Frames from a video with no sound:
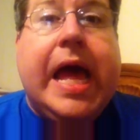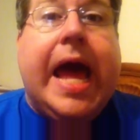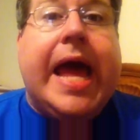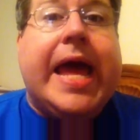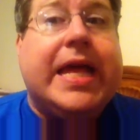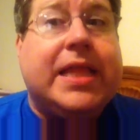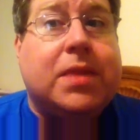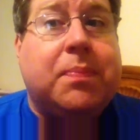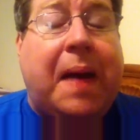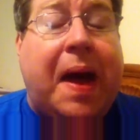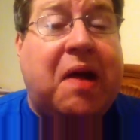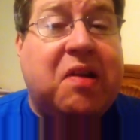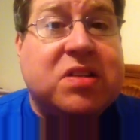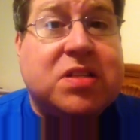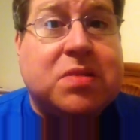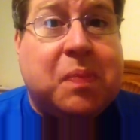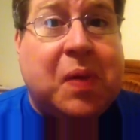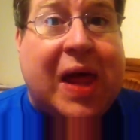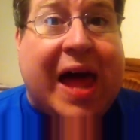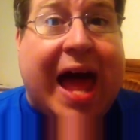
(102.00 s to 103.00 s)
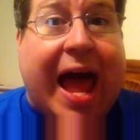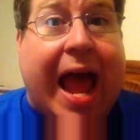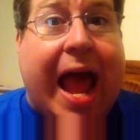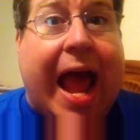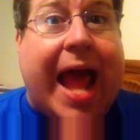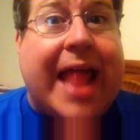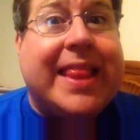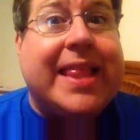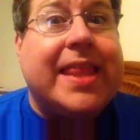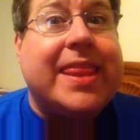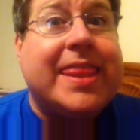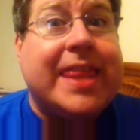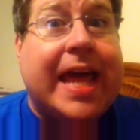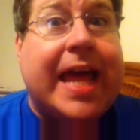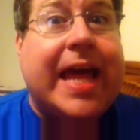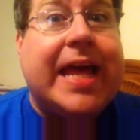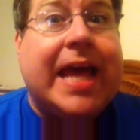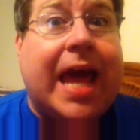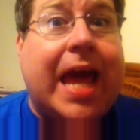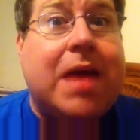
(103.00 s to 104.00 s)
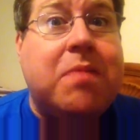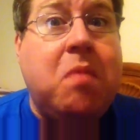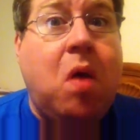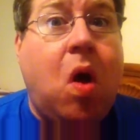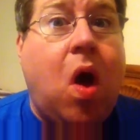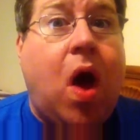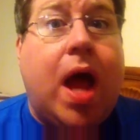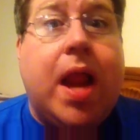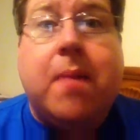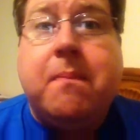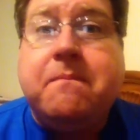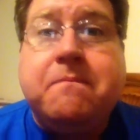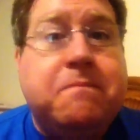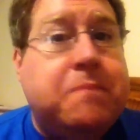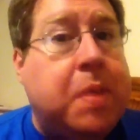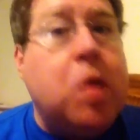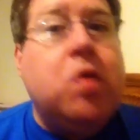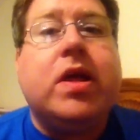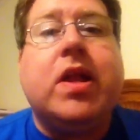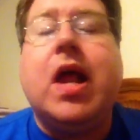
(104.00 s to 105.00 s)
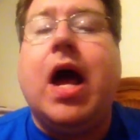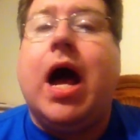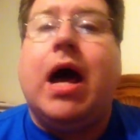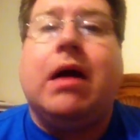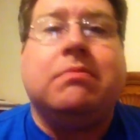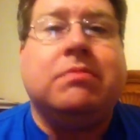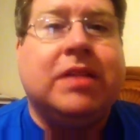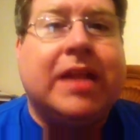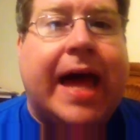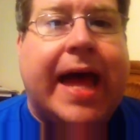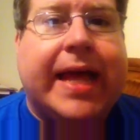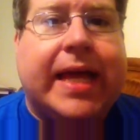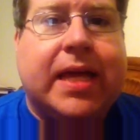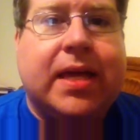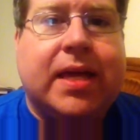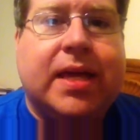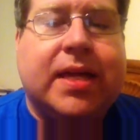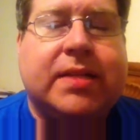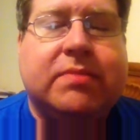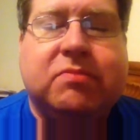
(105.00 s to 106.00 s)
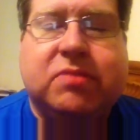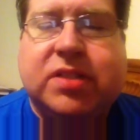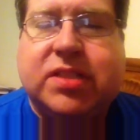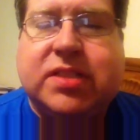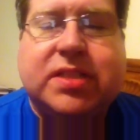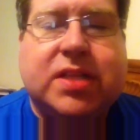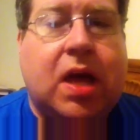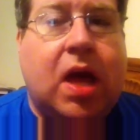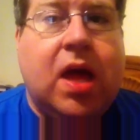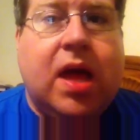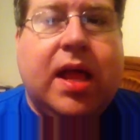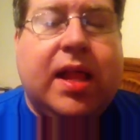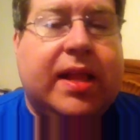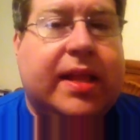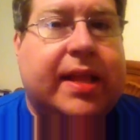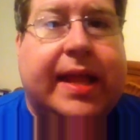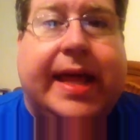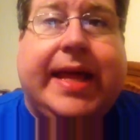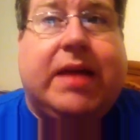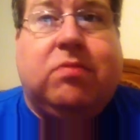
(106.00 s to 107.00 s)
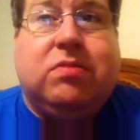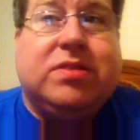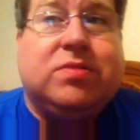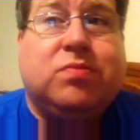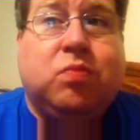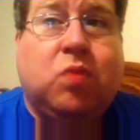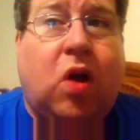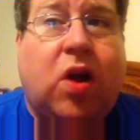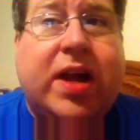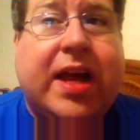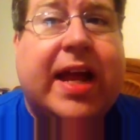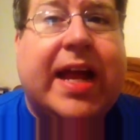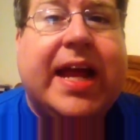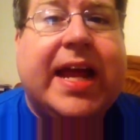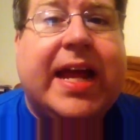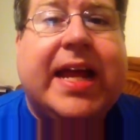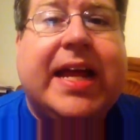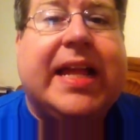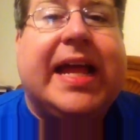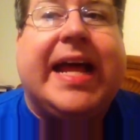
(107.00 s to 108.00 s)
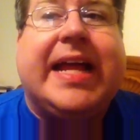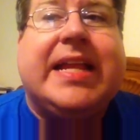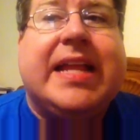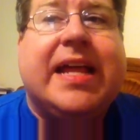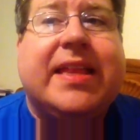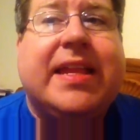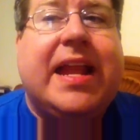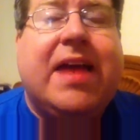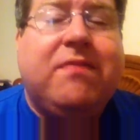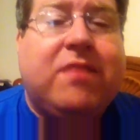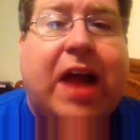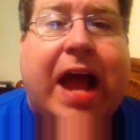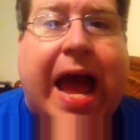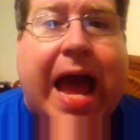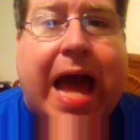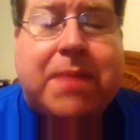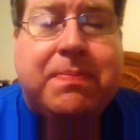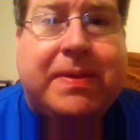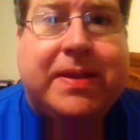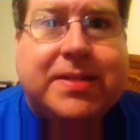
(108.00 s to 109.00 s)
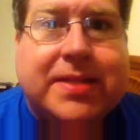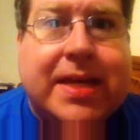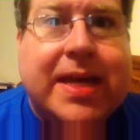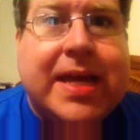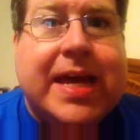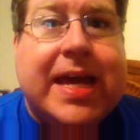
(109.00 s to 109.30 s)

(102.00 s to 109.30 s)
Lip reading: I hit the power supply, and the thing came on. It booted up like it was working, like nothing ever happened.